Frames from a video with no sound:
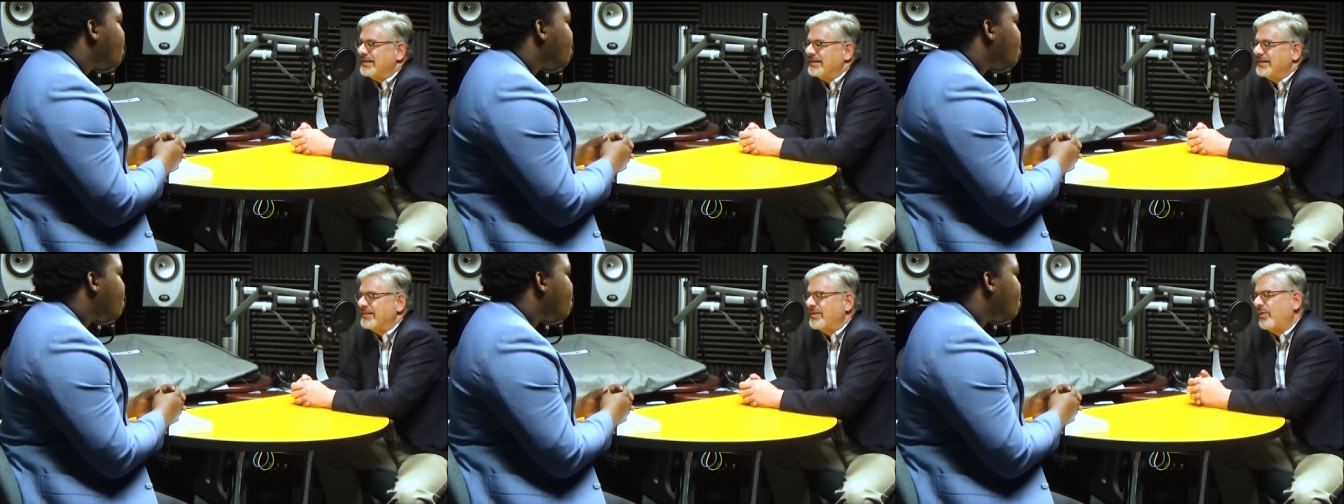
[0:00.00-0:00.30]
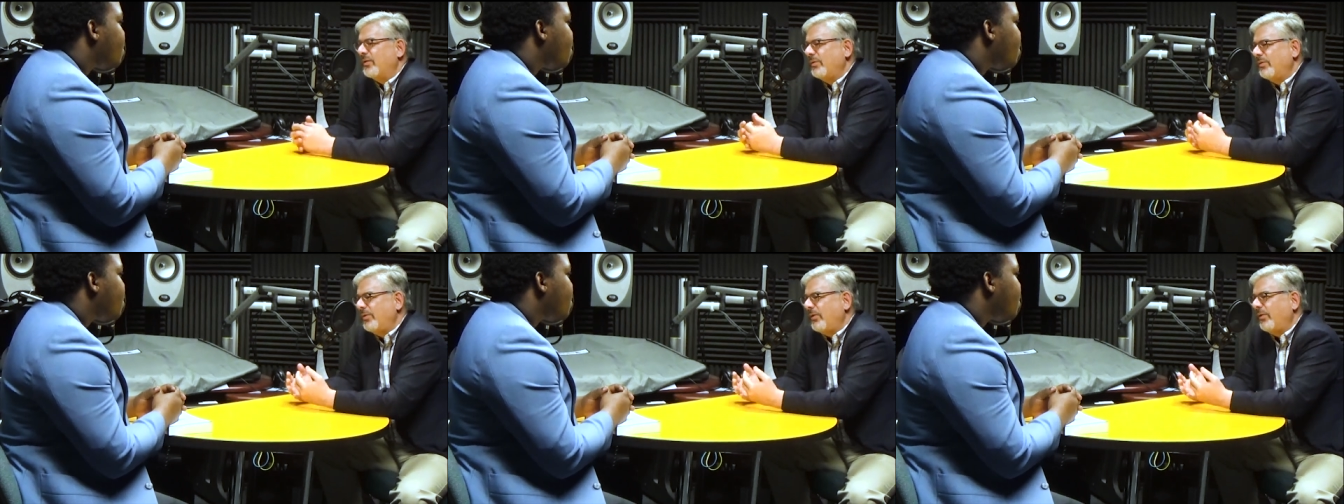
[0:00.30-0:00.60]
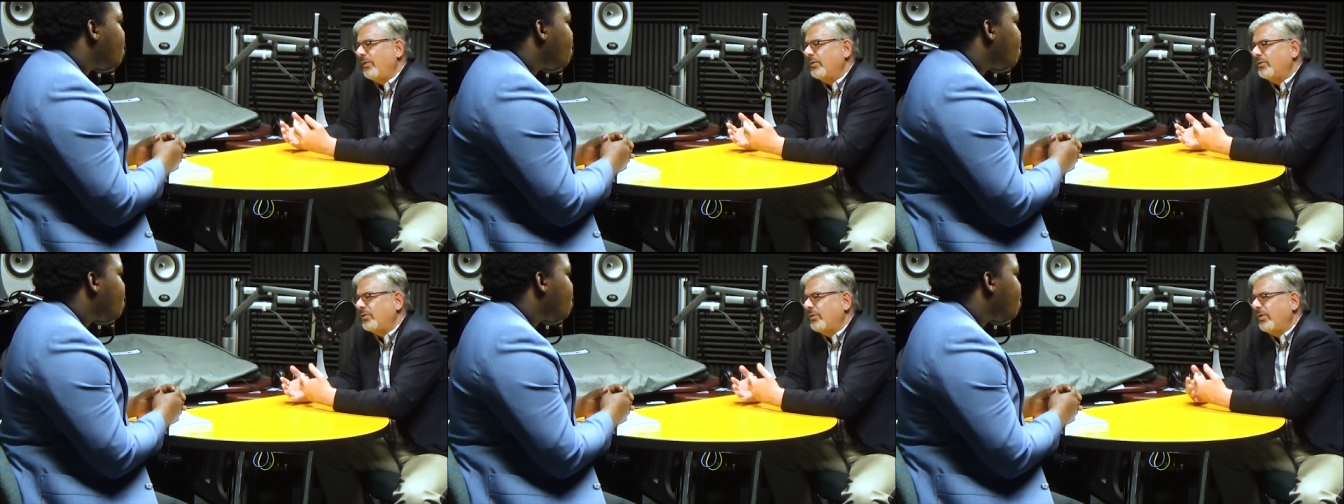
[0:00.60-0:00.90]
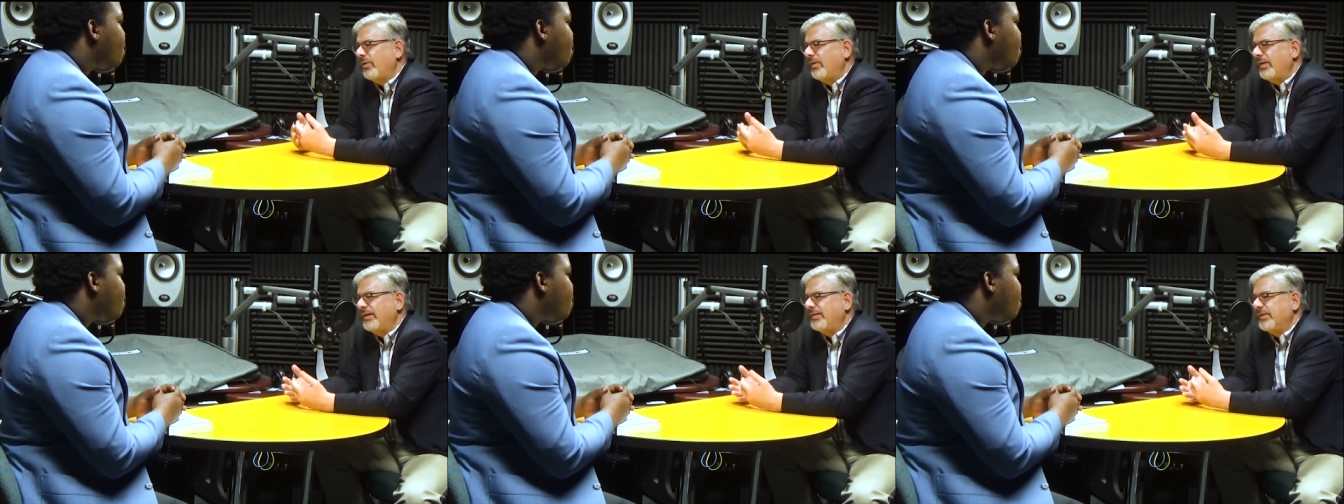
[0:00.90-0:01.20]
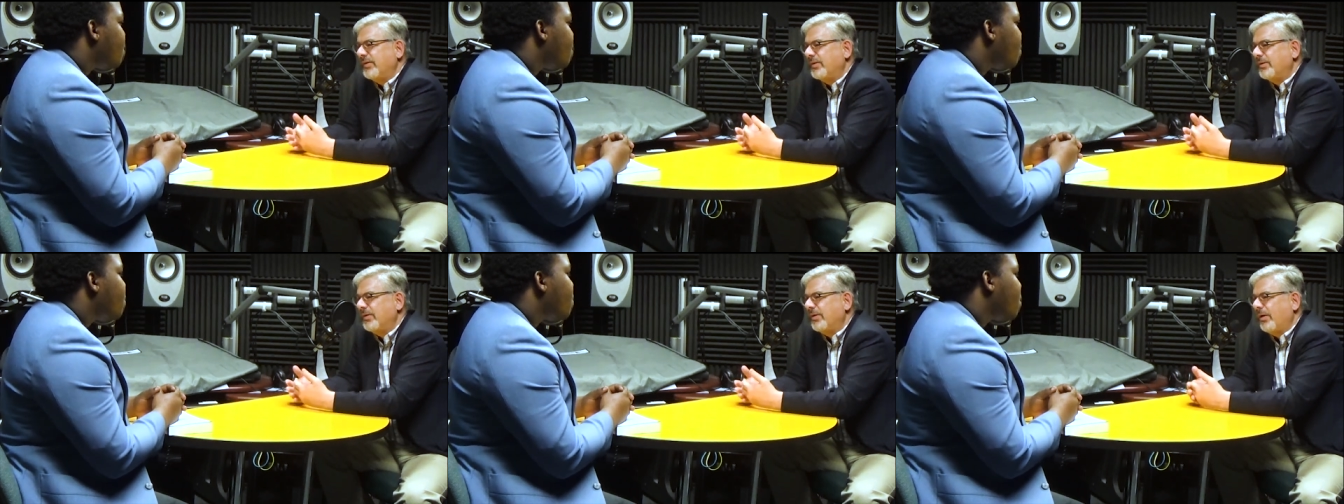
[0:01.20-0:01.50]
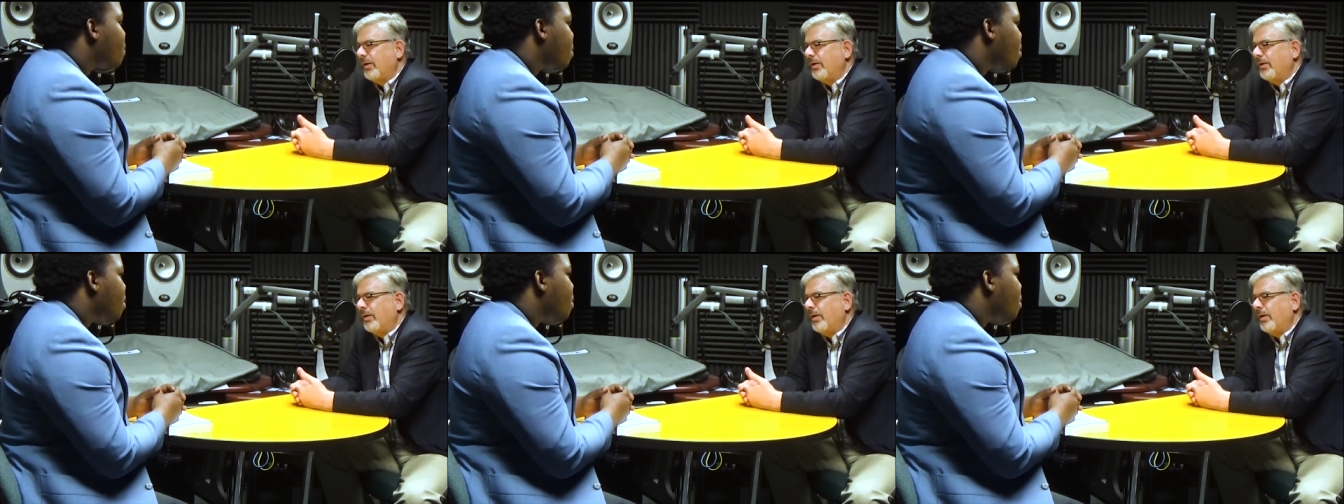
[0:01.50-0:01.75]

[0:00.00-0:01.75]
so you know, those are the things that are, are,